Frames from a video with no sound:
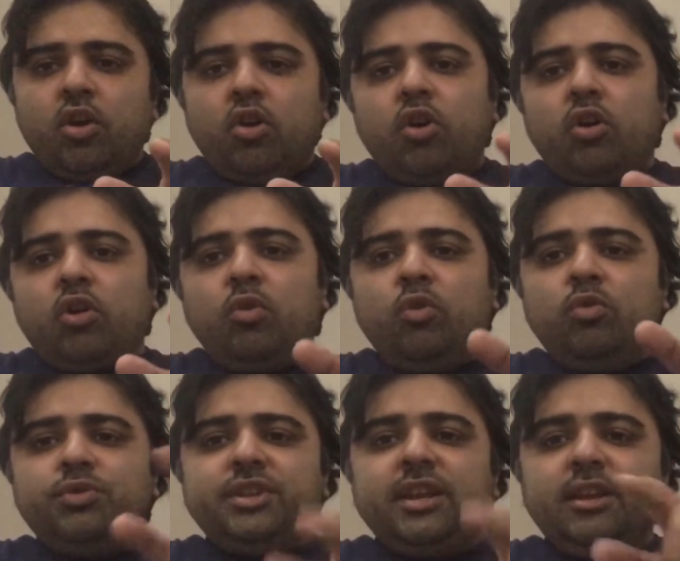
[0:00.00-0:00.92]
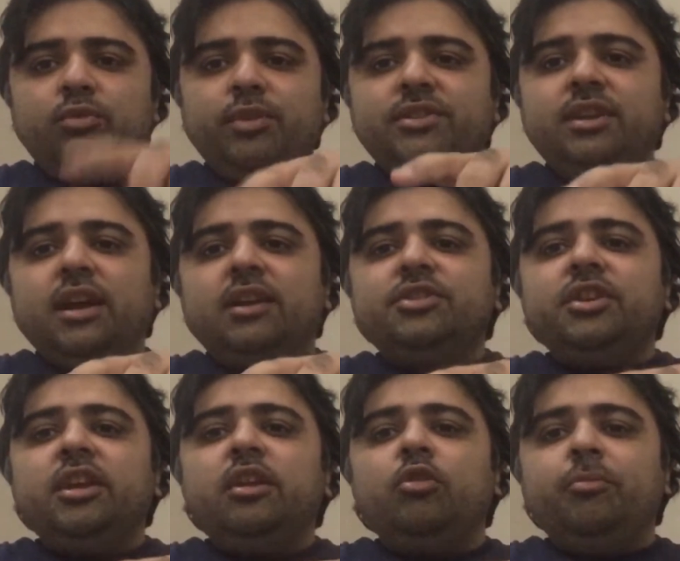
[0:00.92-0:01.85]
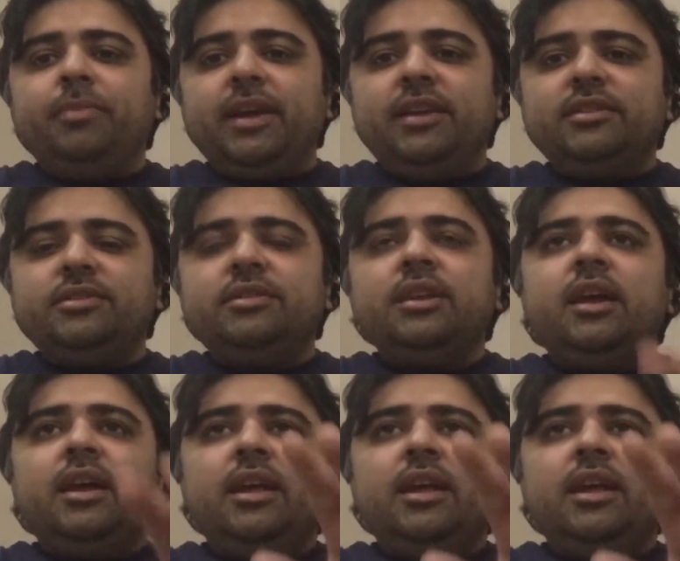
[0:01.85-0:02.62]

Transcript: or Jose Luis Garcia Lopez.